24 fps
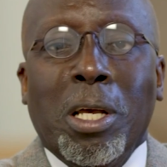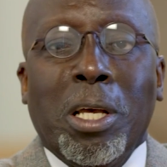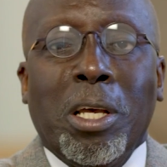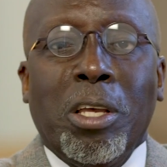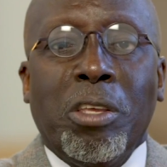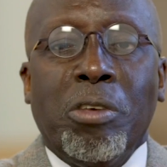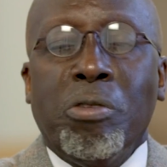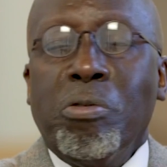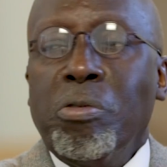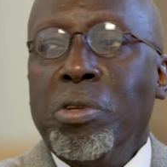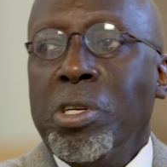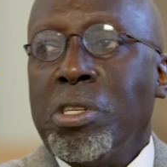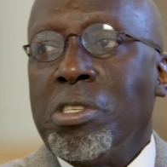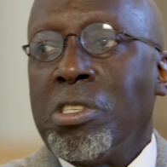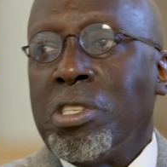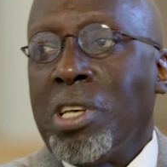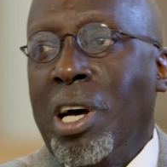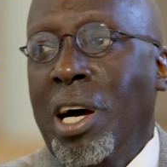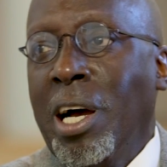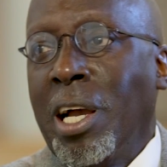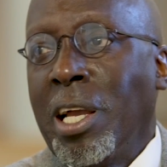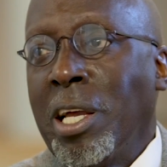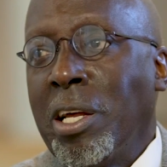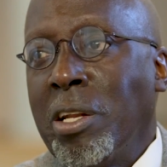Union
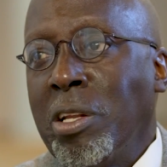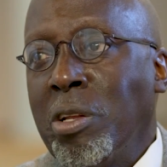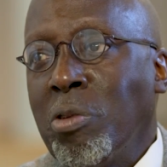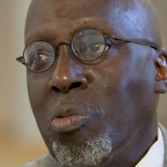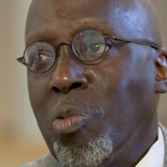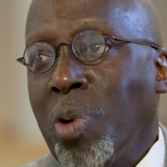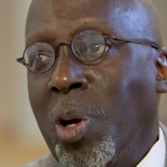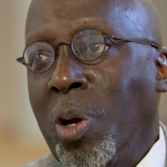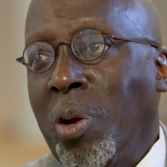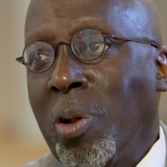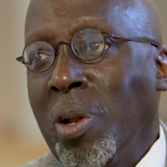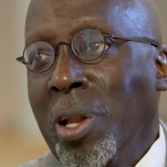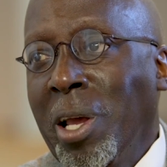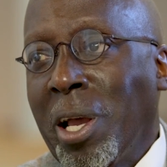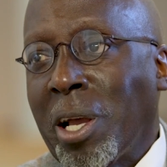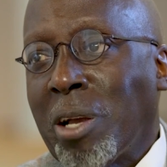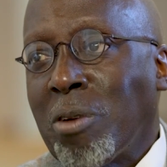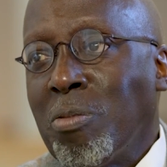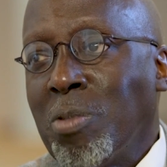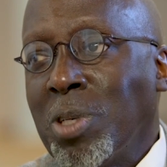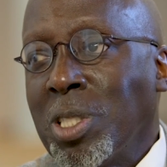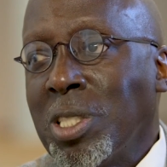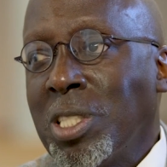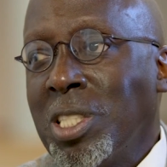Zion in Ware Neck
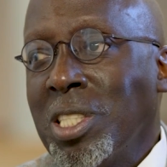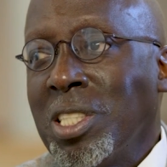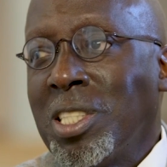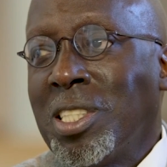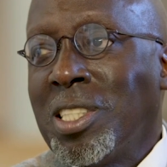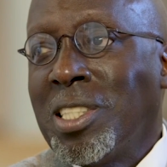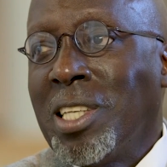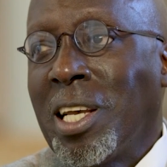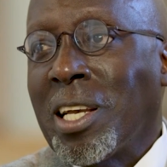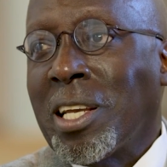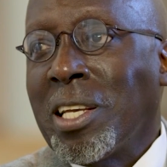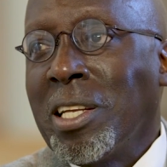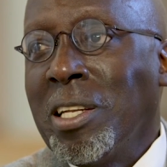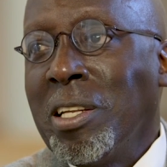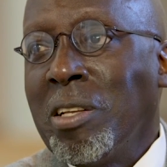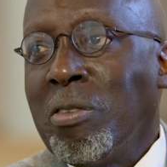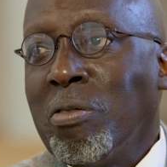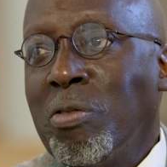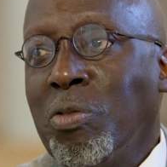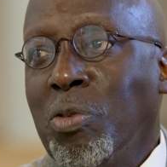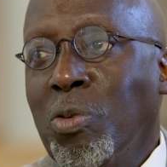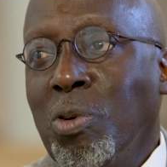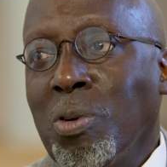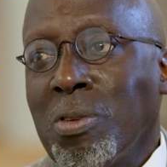was his second and
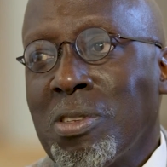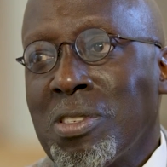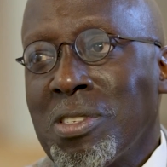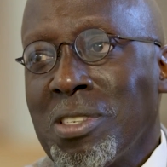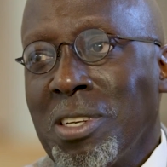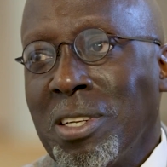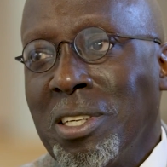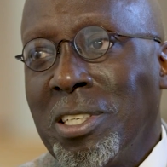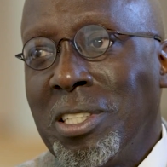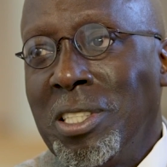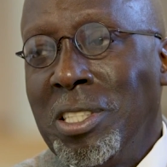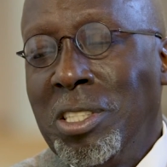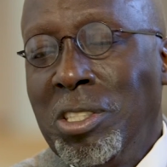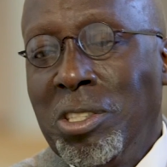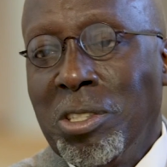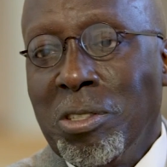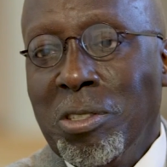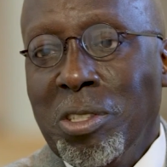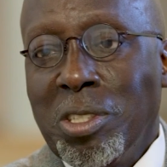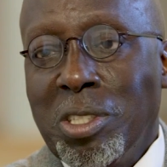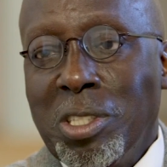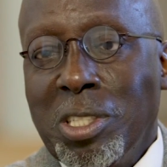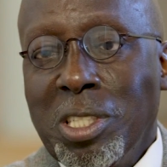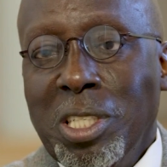fourth Sunday
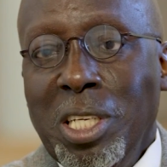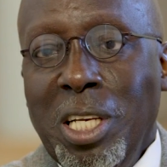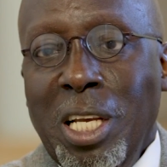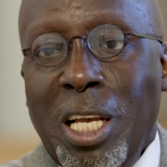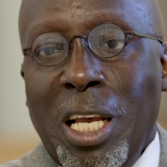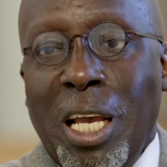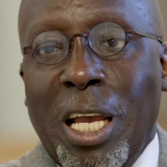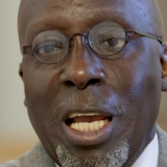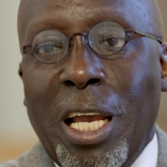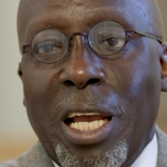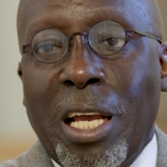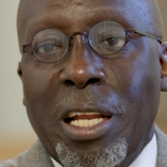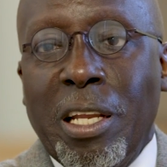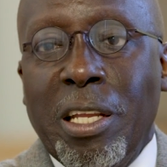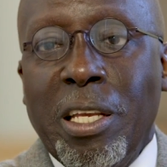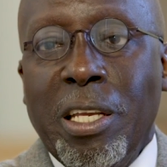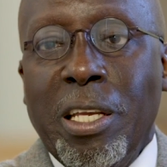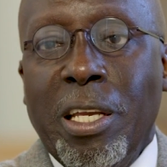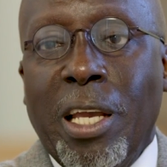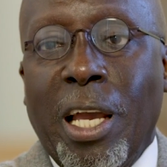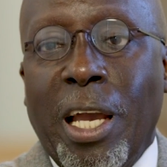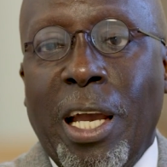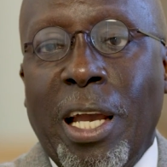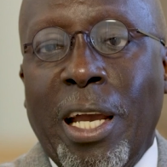church, and
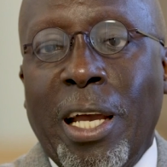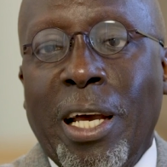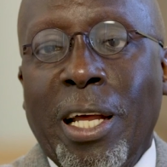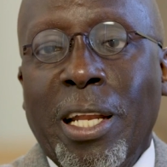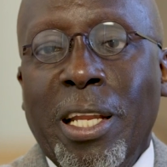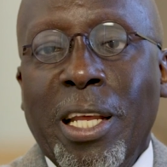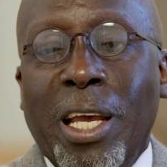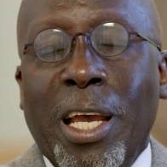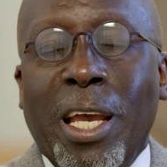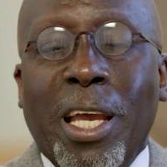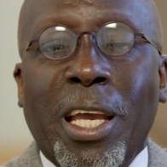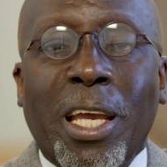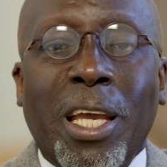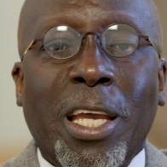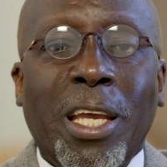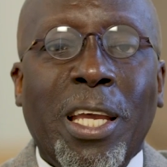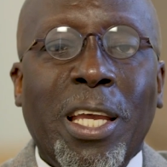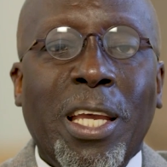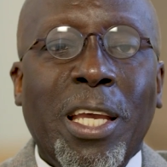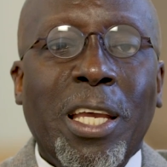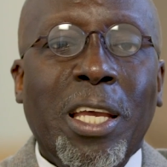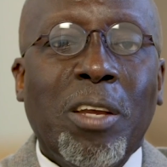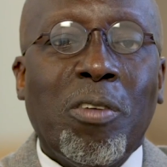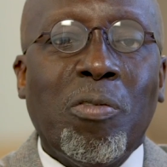he had
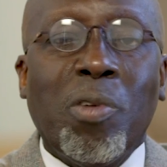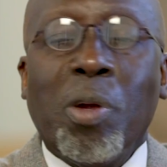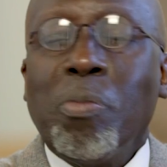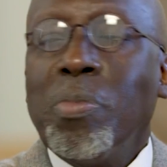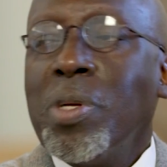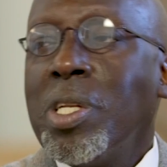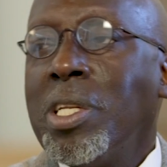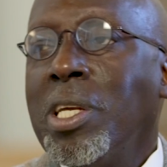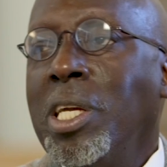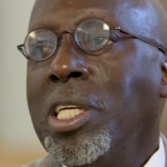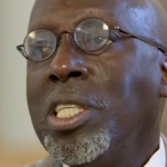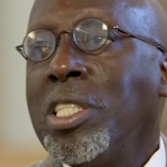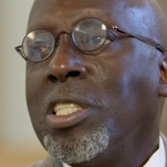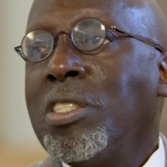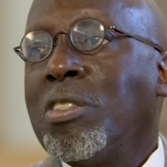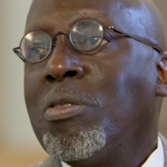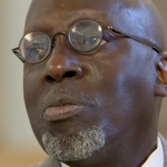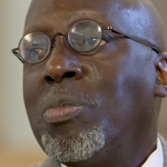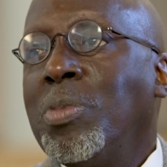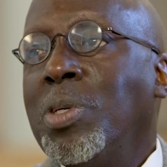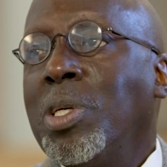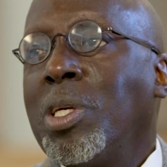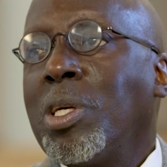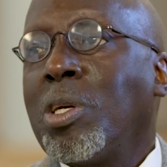a reputation
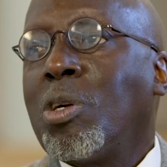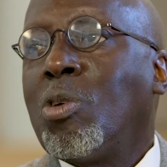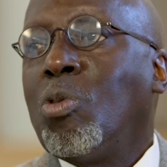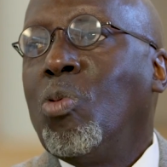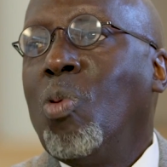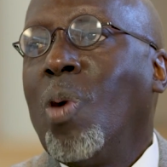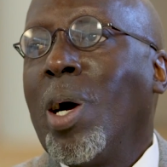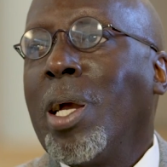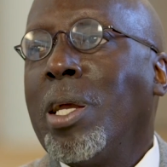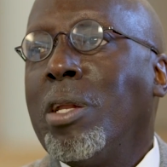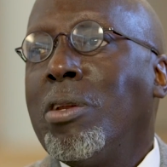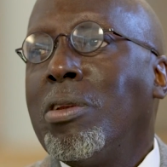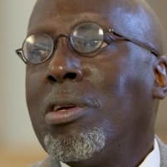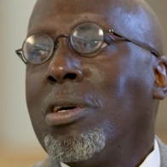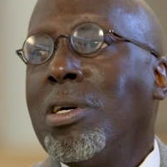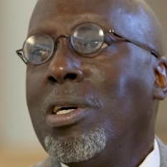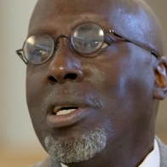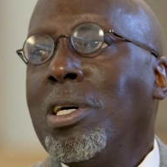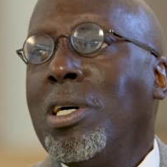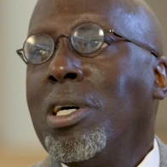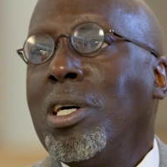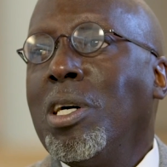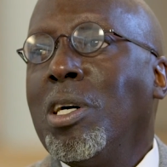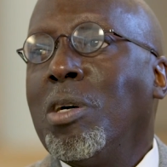of being quite
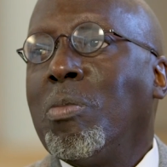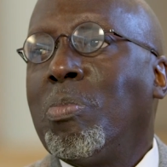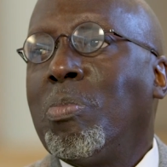a